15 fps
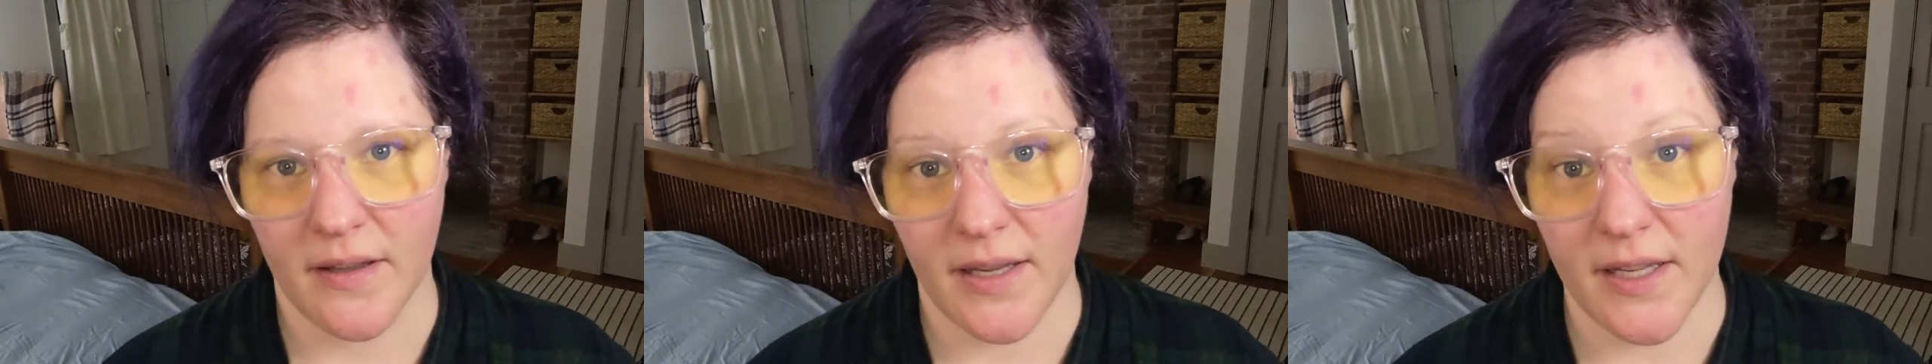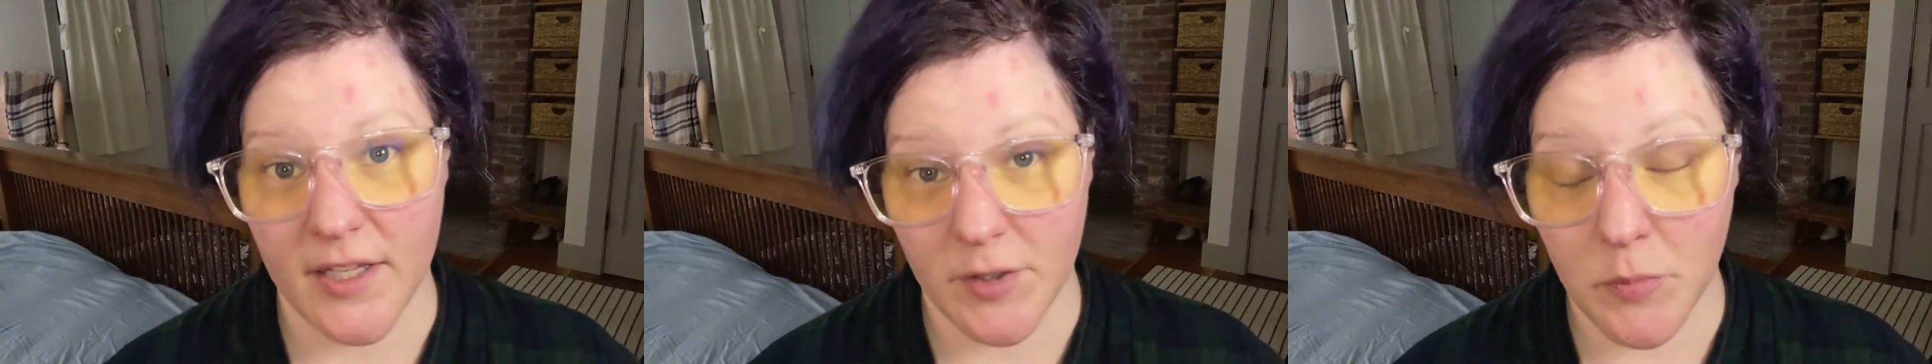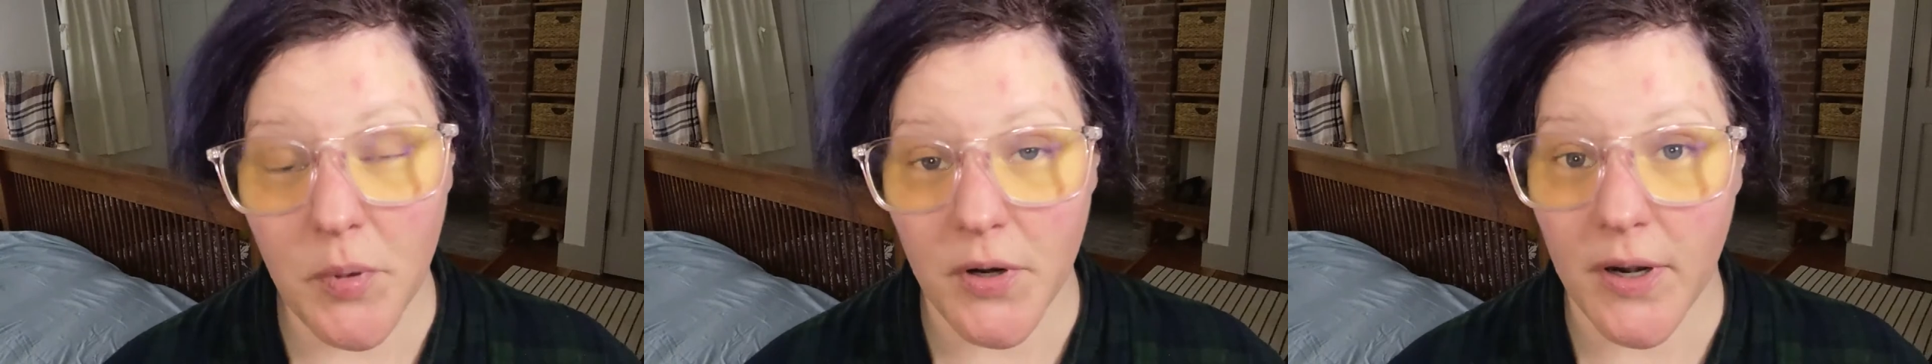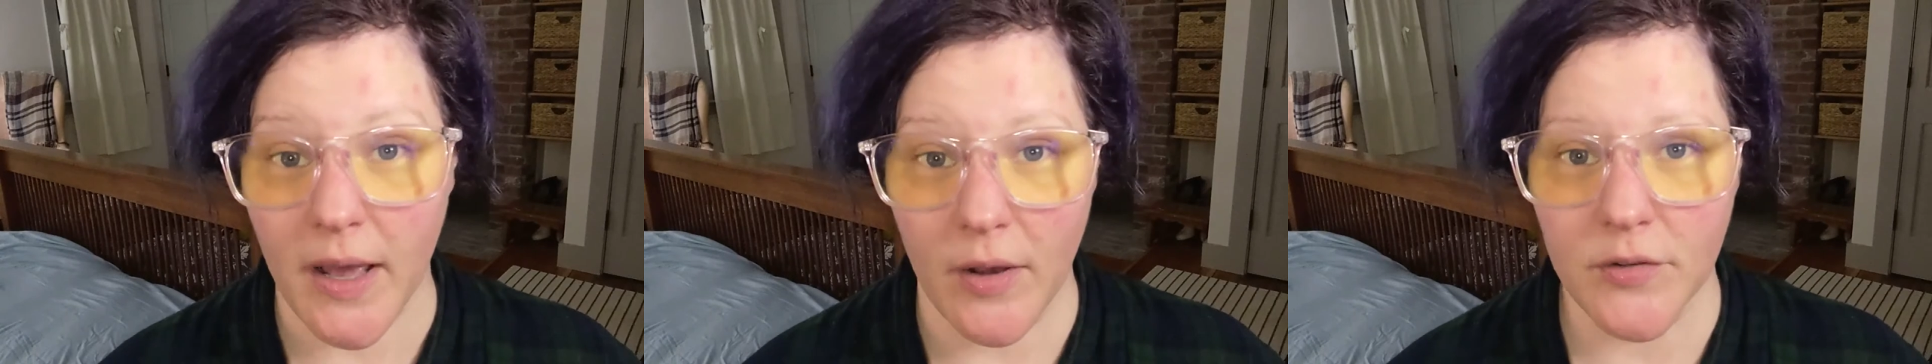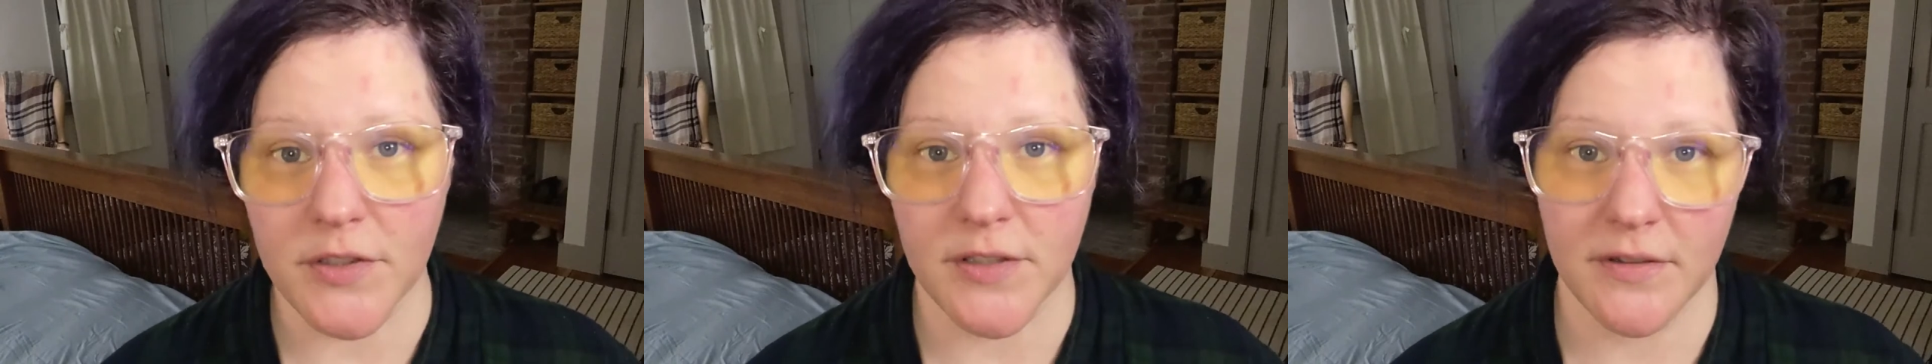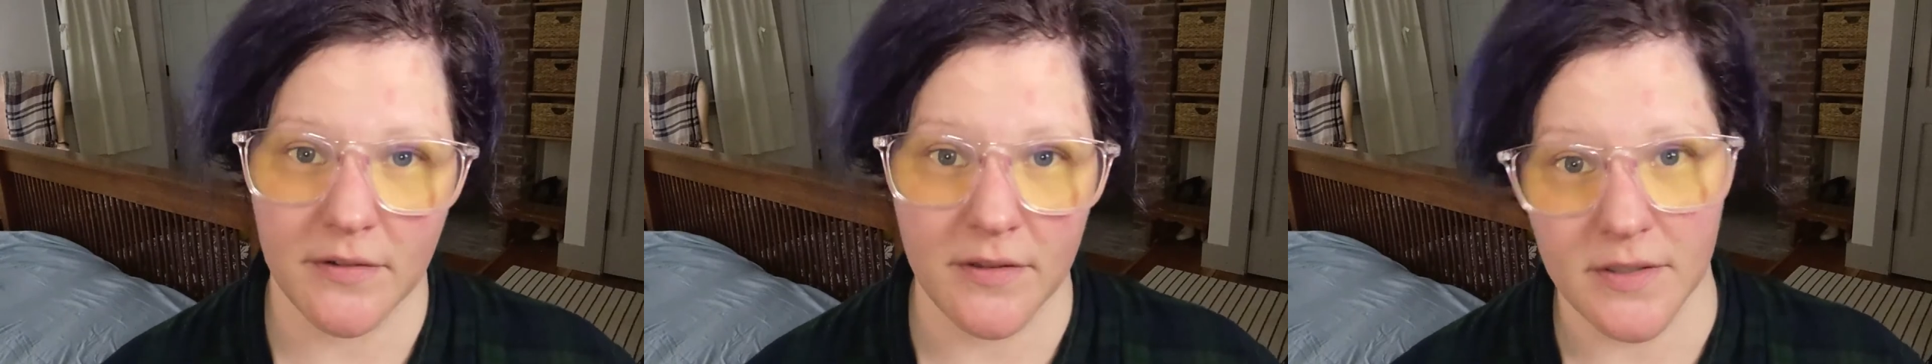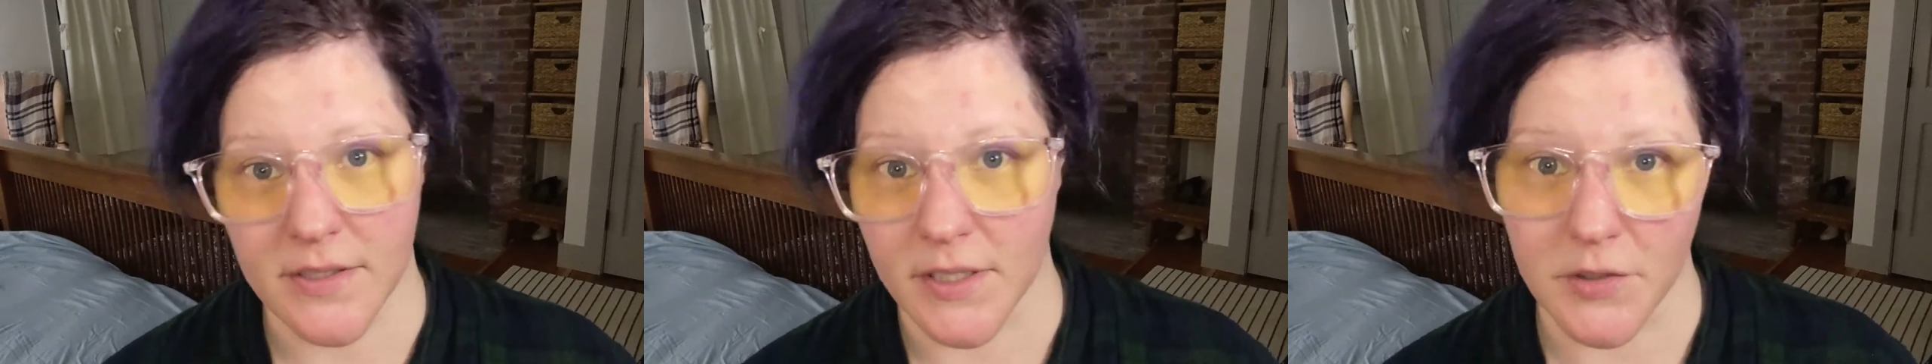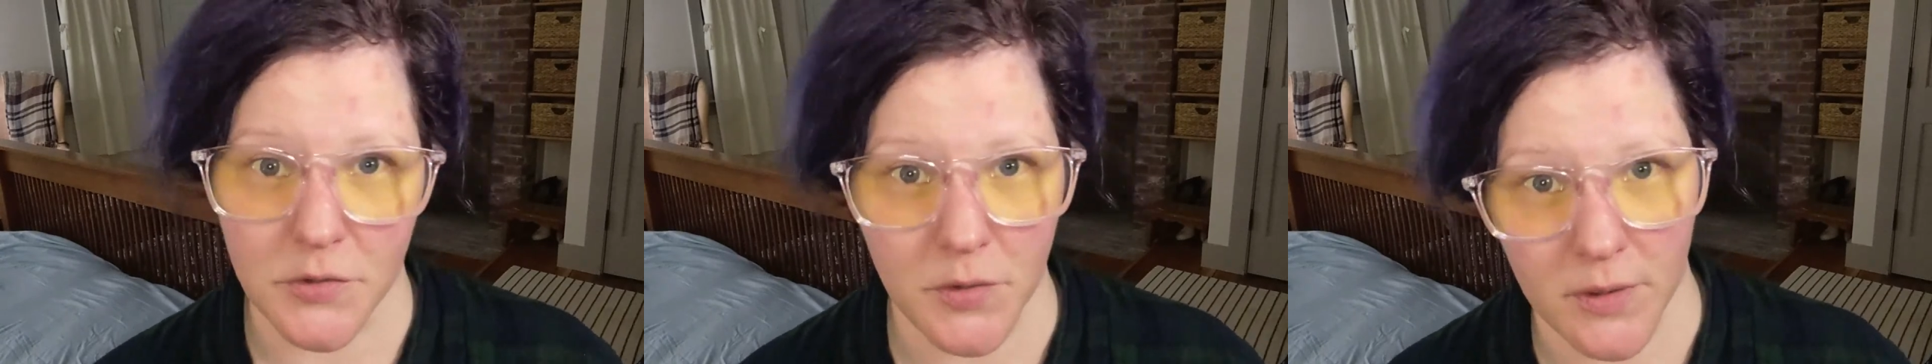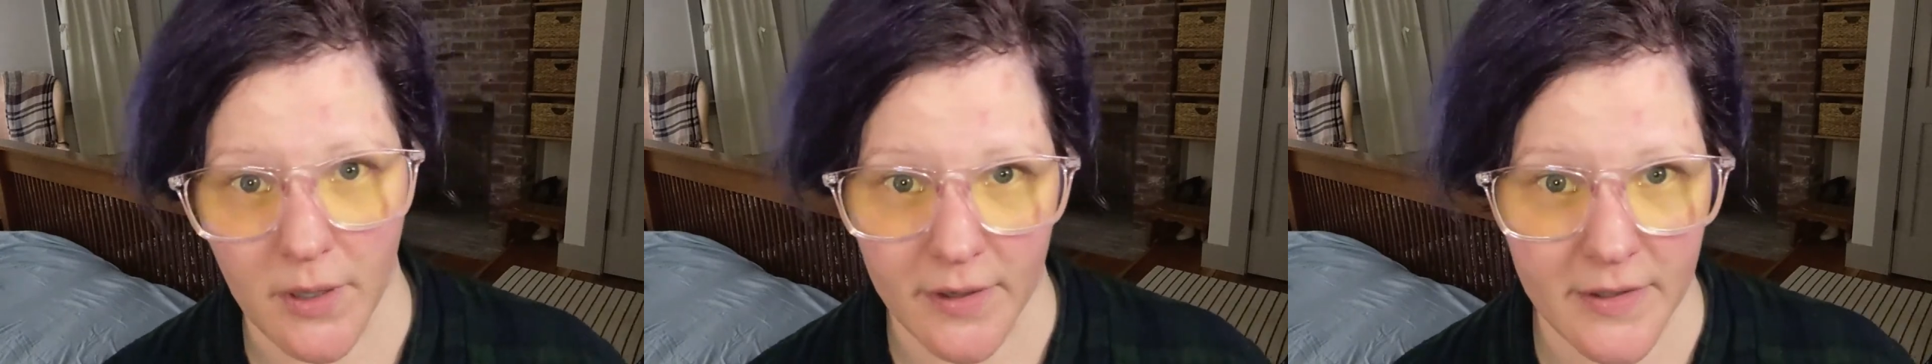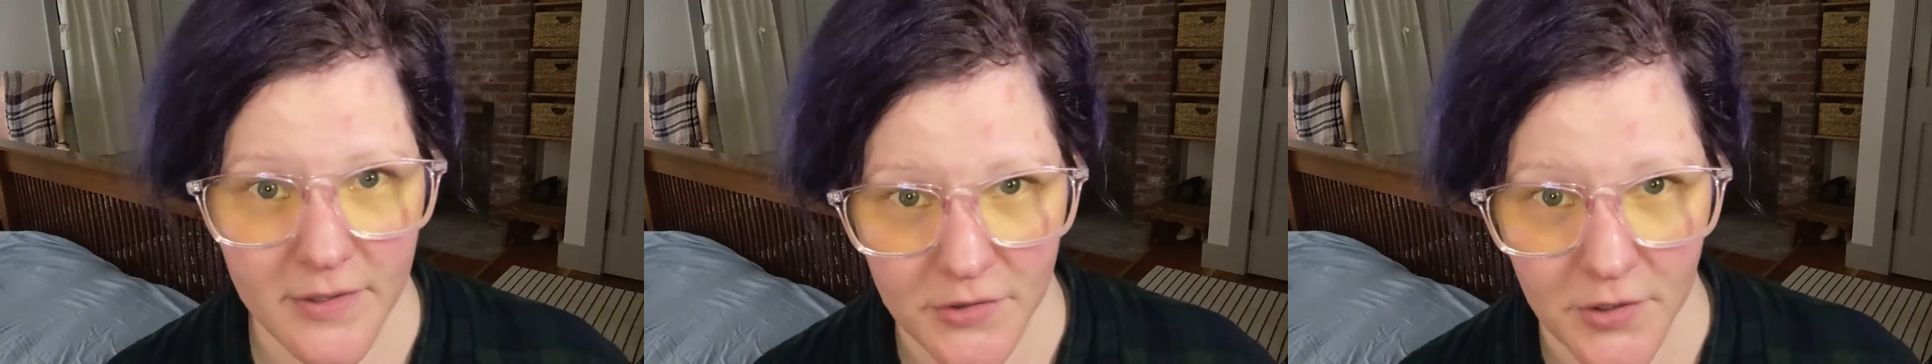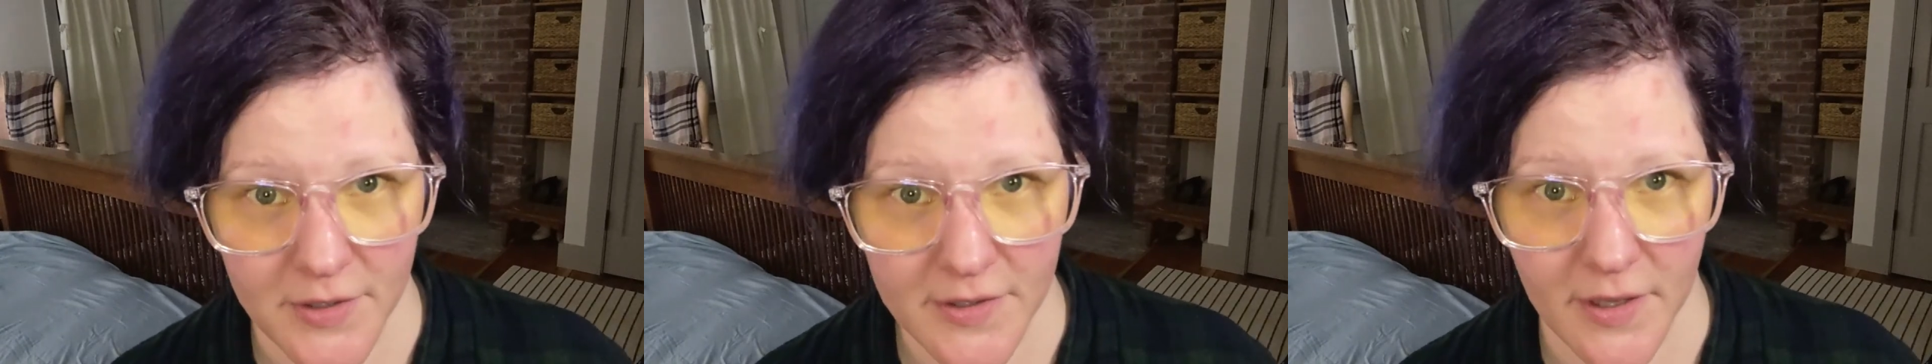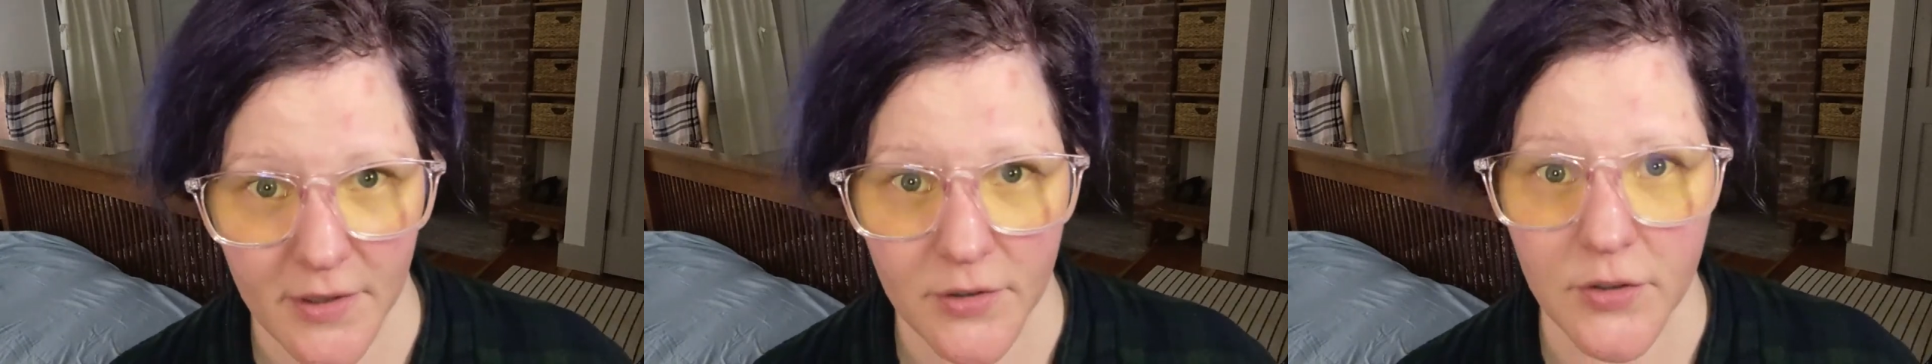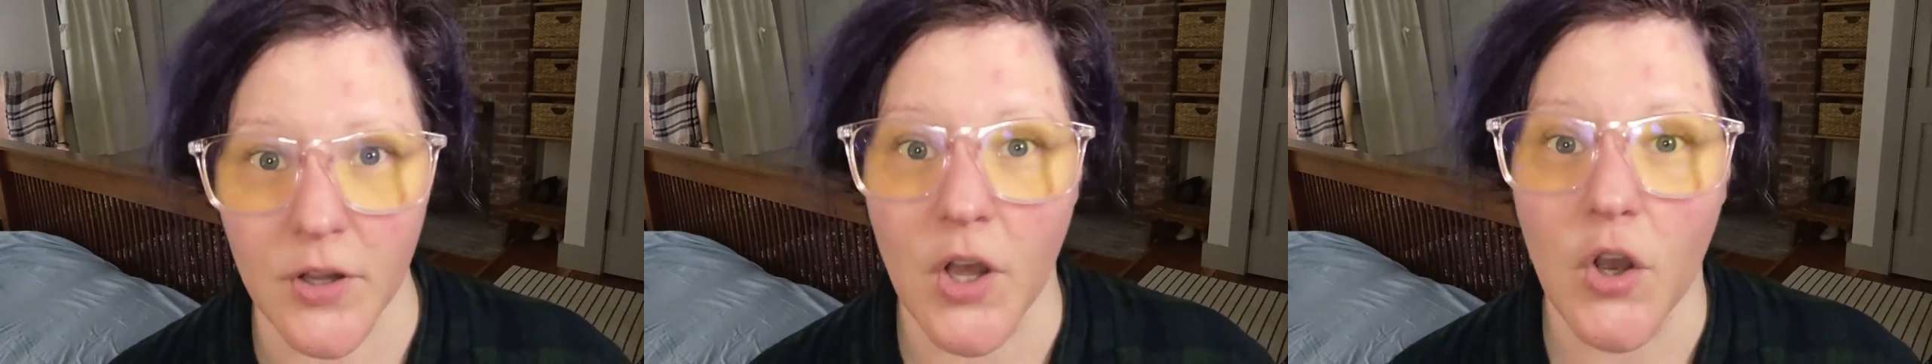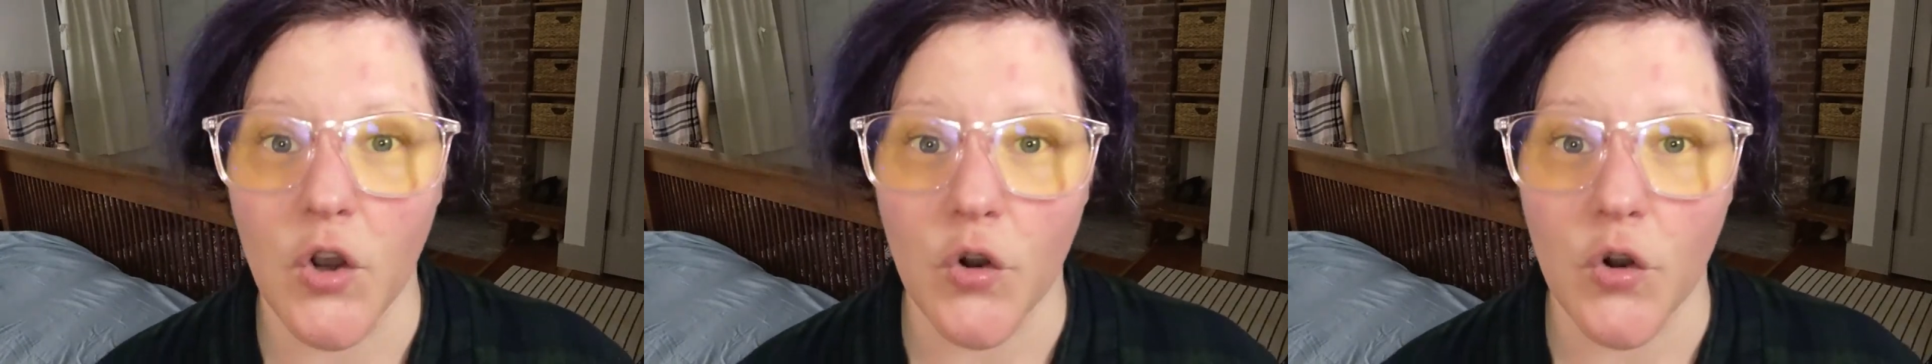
in Burnout, The Secret to Unlocking the Stress Cycle,